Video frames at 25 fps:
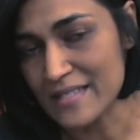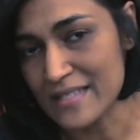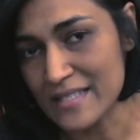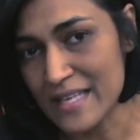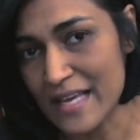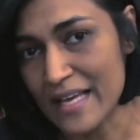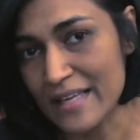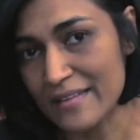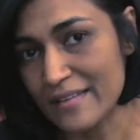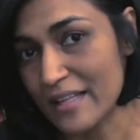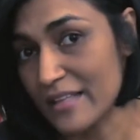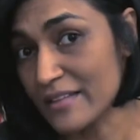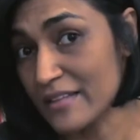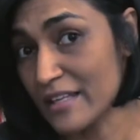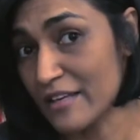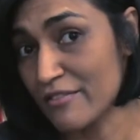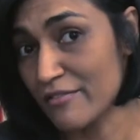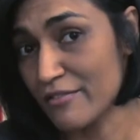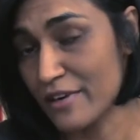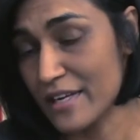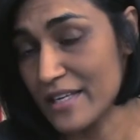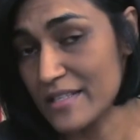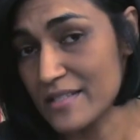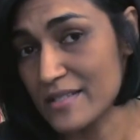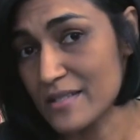are saying that
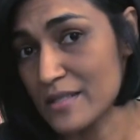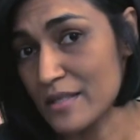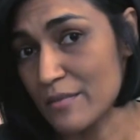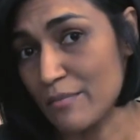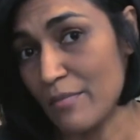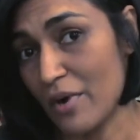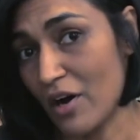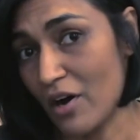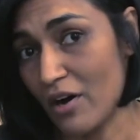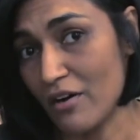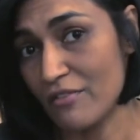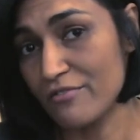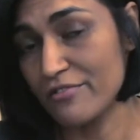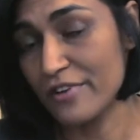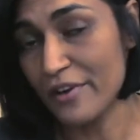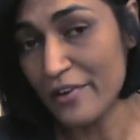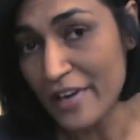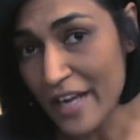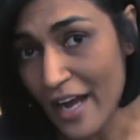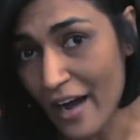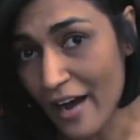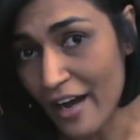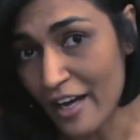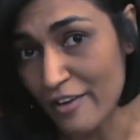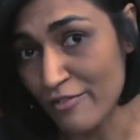they've raised the bar
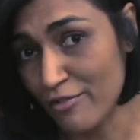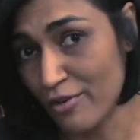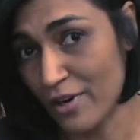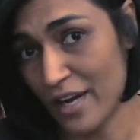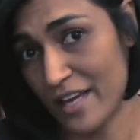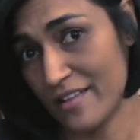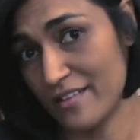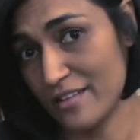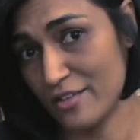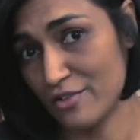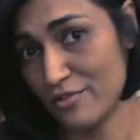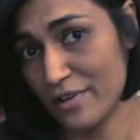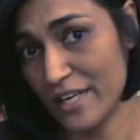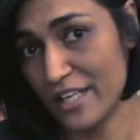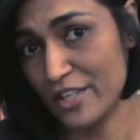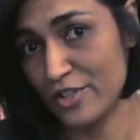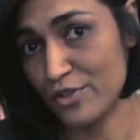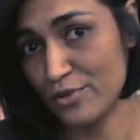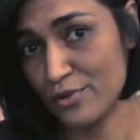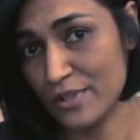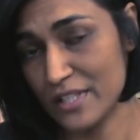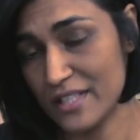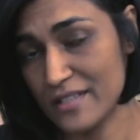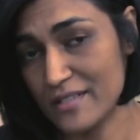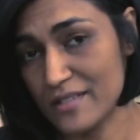very high for other trade
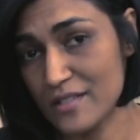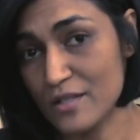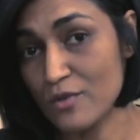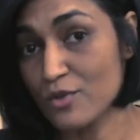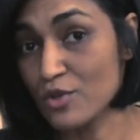unions,